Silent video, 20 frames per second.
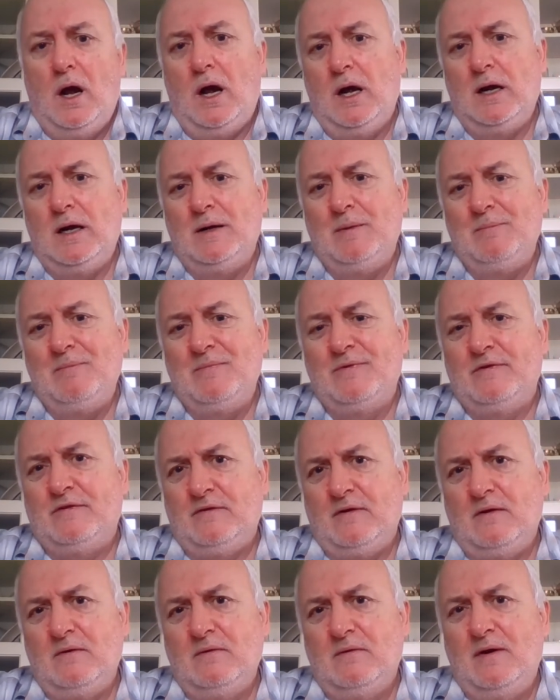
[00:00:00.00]
Um,
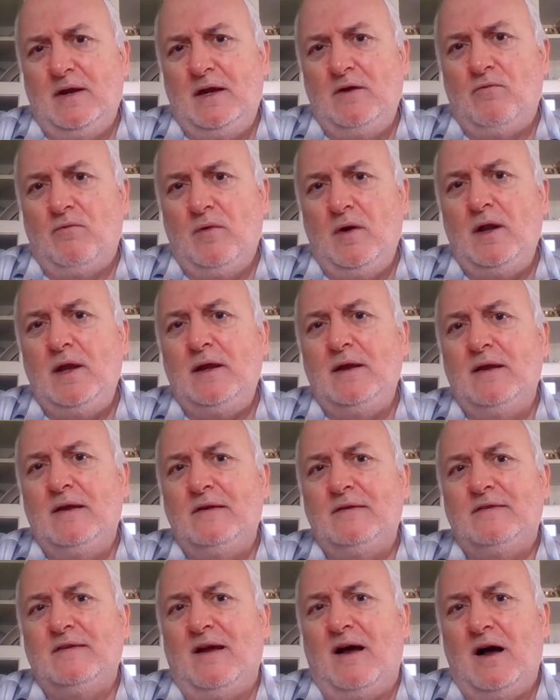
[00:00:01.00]
so it really
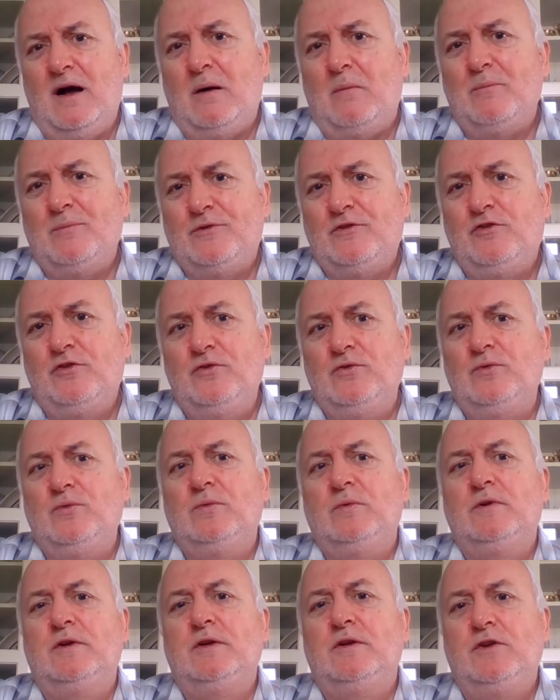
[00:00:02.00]
is up
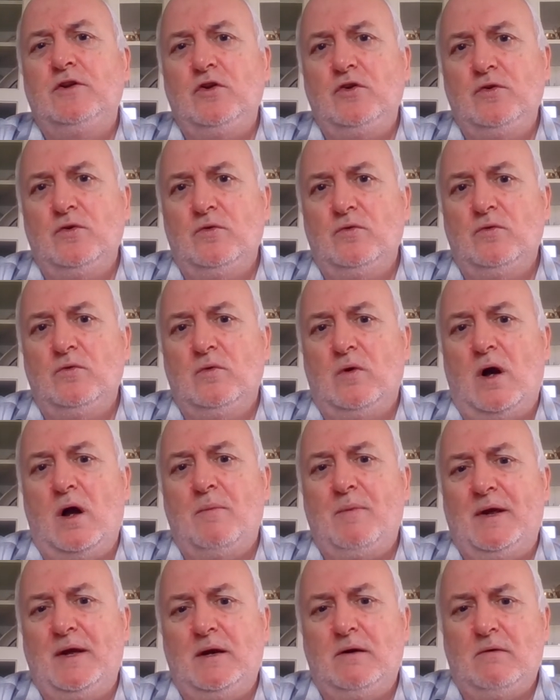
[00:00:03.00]
to you
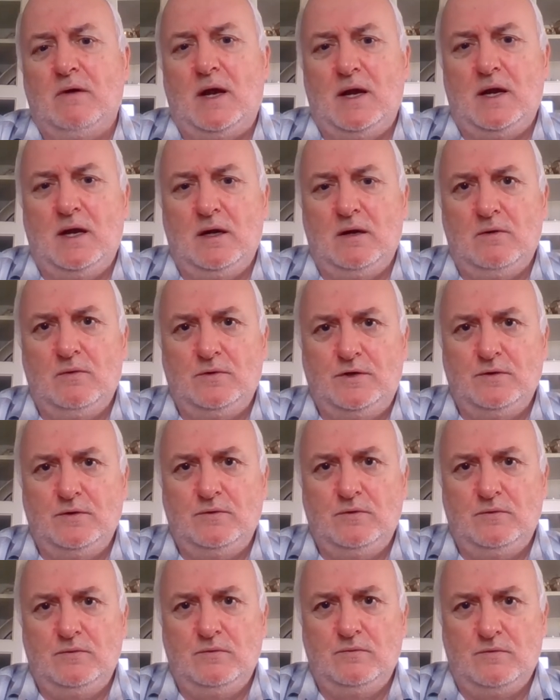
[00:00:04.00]
about how
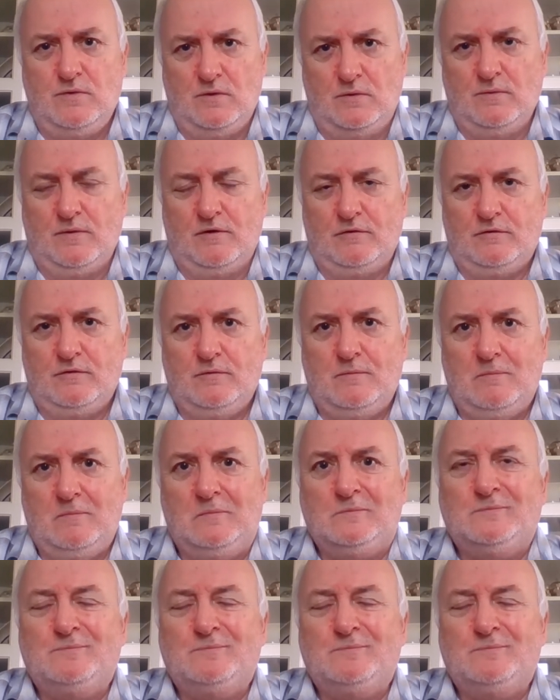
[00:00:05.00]
you do this.